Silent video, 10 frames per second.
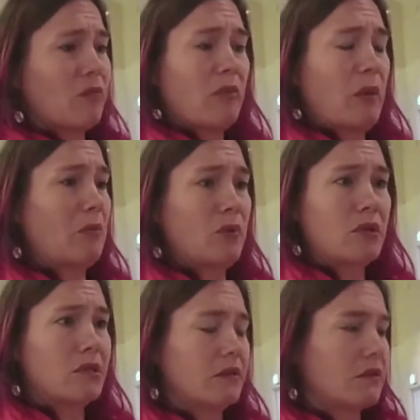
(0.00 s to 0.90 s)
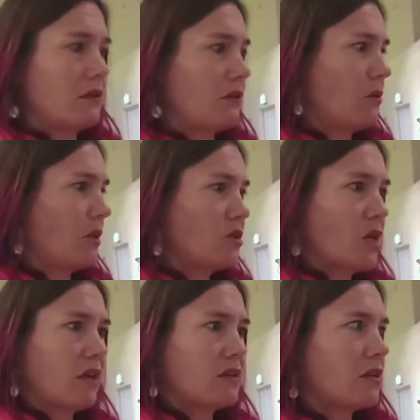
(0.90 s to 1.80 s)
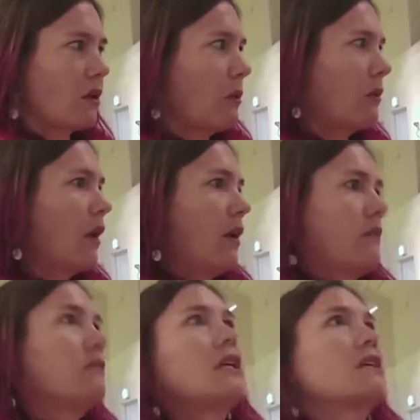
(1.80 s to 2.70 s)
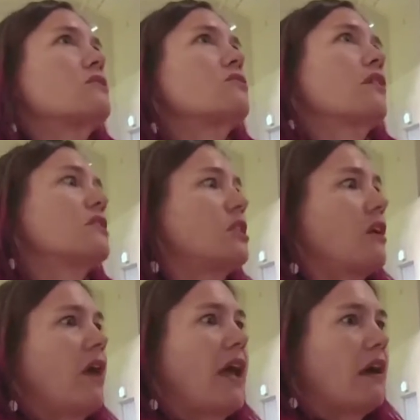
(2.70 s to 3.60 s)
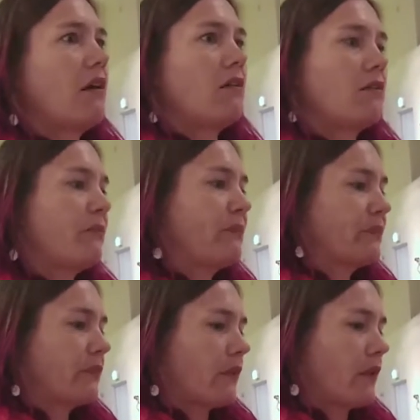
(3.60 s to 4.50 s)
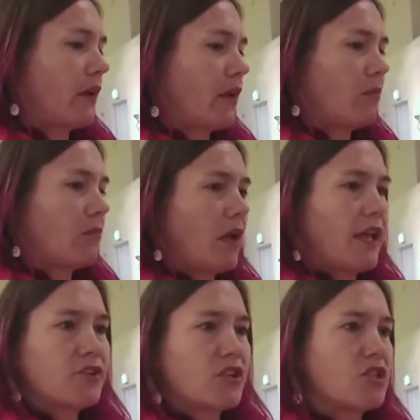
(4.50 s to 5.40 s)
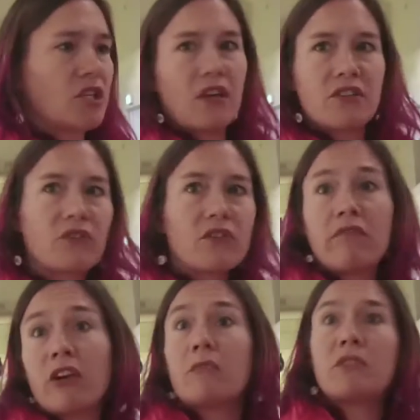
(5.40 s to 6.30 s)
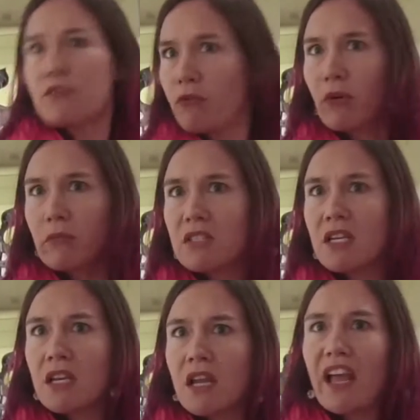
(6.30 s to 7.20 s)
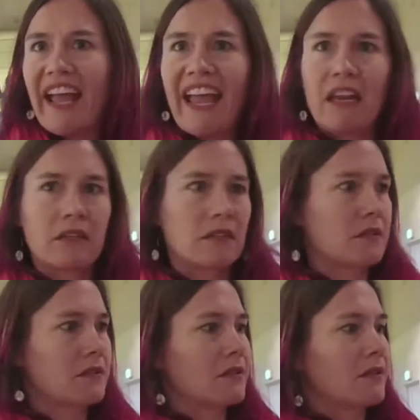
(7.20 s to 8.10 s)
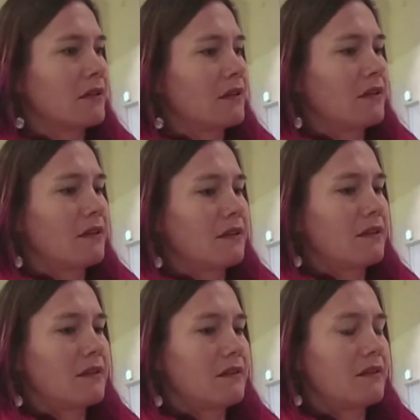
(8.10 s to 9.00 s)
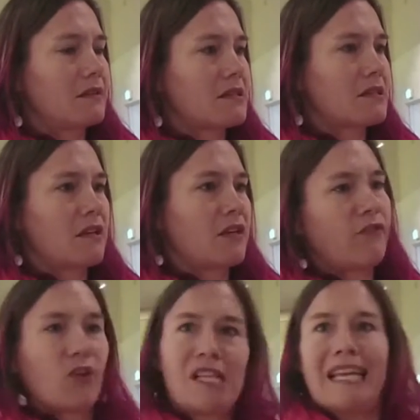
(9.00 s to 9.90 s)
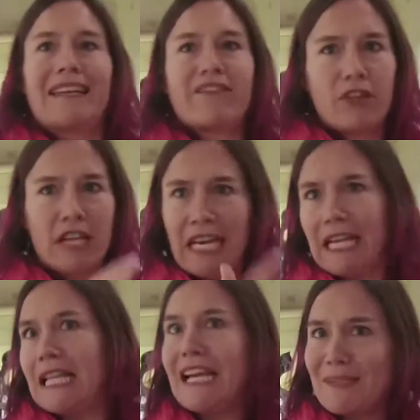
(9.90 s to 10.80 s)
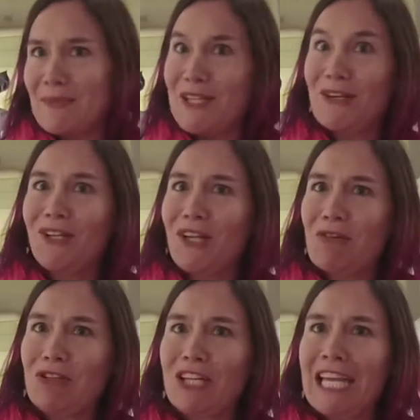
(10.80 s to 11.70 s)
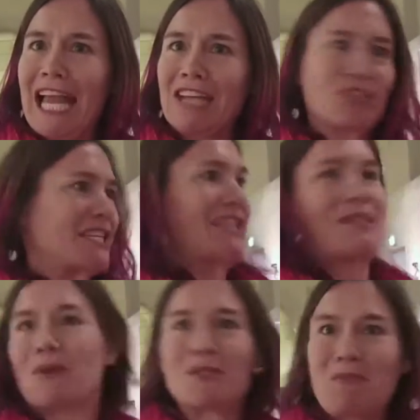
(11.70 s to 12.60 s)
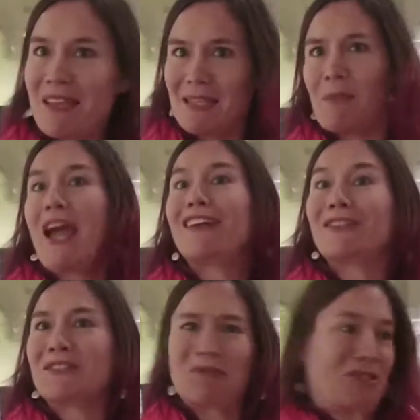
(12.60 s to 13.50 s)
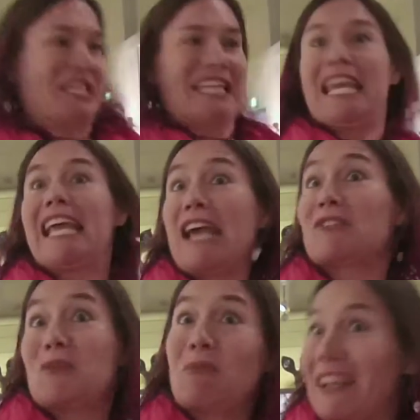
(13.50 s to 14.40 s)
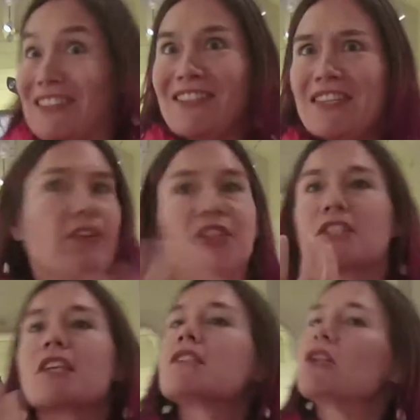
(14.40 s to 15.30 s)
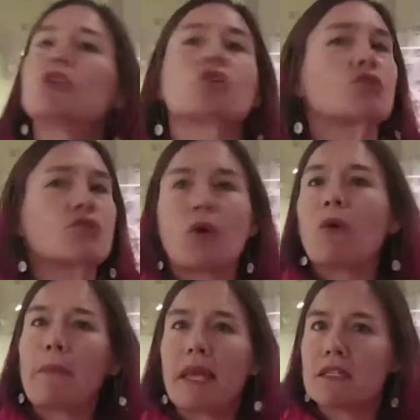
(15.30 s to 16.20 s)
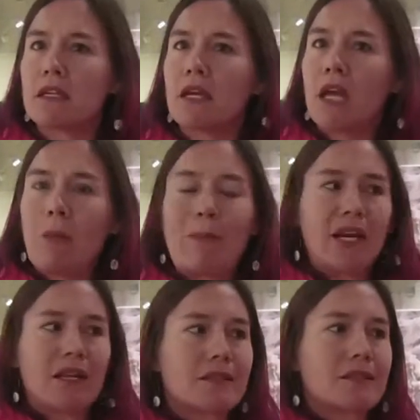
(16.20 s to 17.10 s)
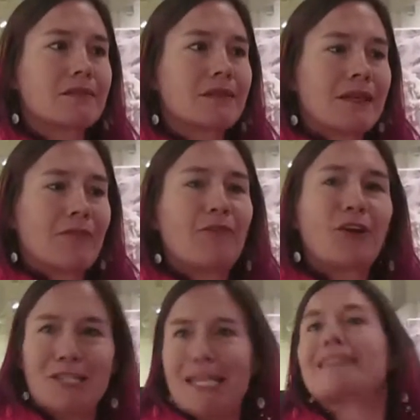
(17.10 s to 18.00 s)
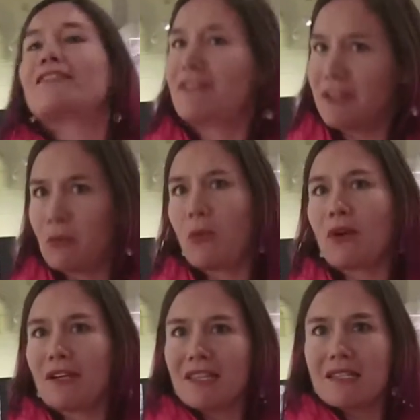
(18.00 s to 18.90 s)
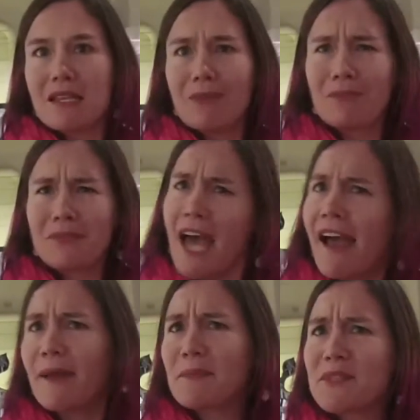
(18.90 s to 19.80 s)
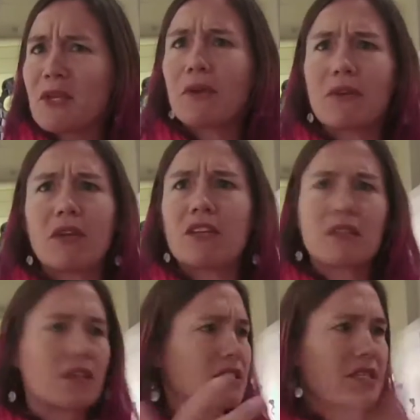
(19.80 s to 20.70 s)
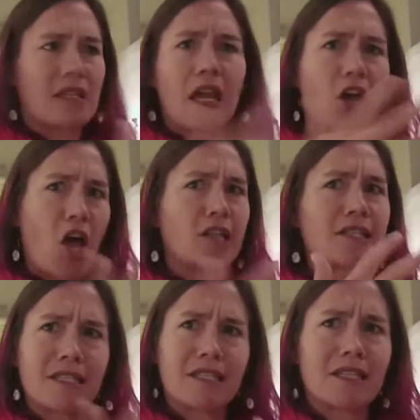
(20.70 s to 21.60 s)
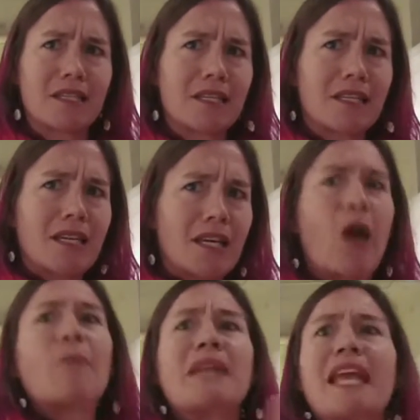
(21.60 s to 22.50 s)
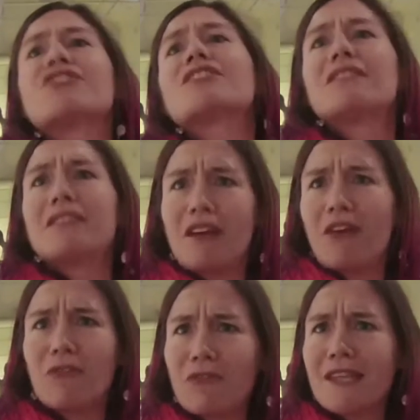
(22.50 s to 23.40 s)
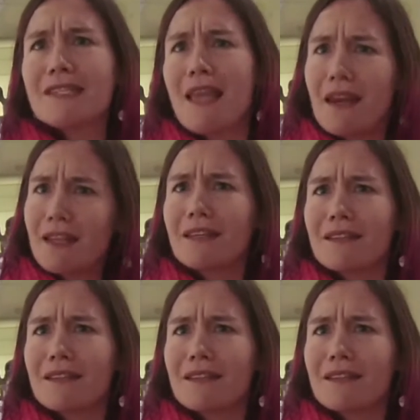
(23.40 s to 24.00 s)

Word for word: with people who are trying to reconstruct, you know, how um, ancient geological environments formed. And this uh, volcanic, volcanic glass material that we're looking at just has the most amazing patterns. So we just like take extra pictures of it just because it looks so amazing. But it's very scientifically important at the same time. So mm. have, there's this like constant combination of aesthetic